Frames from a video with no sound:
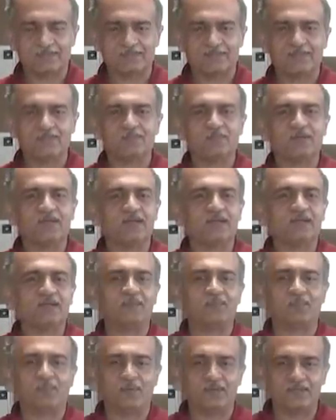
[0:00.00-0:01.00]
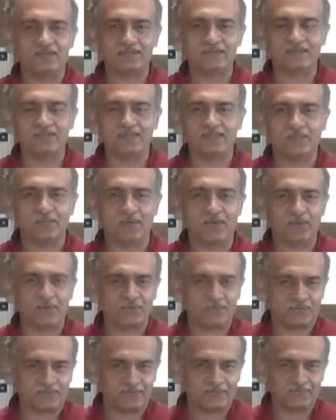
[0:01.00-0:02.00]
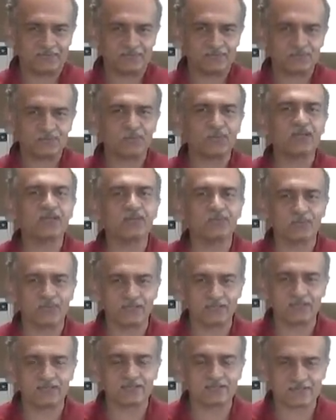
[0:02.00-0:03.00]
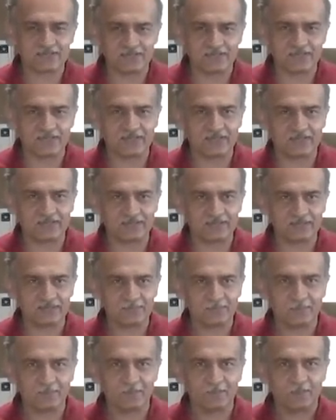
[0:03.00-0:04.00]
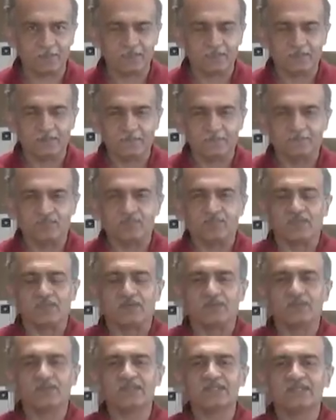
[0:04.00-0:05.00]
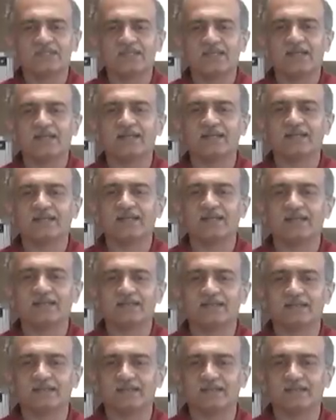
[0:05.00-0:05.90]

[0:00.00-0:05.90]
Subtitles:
they made a policy about these Jhuggi dwellers in Delhi, which said that